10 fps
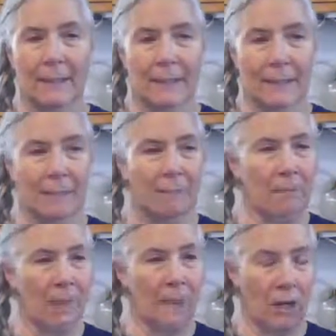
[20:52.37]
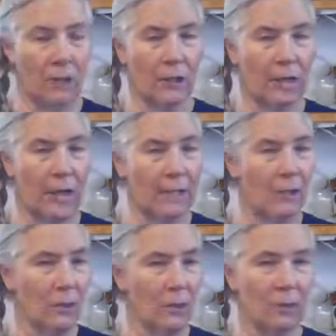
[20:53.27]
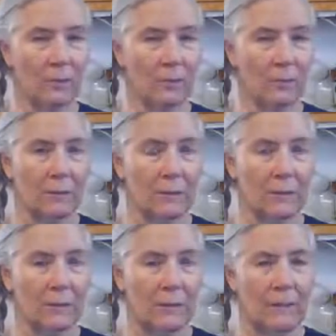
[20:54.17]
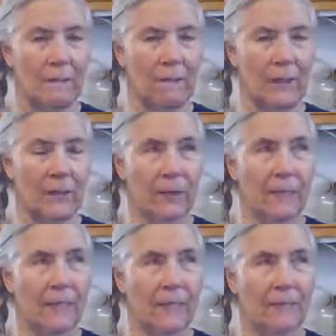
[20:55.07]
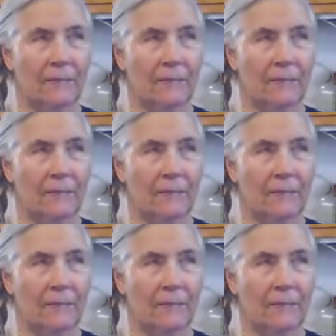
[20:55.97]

And then my daughter had her very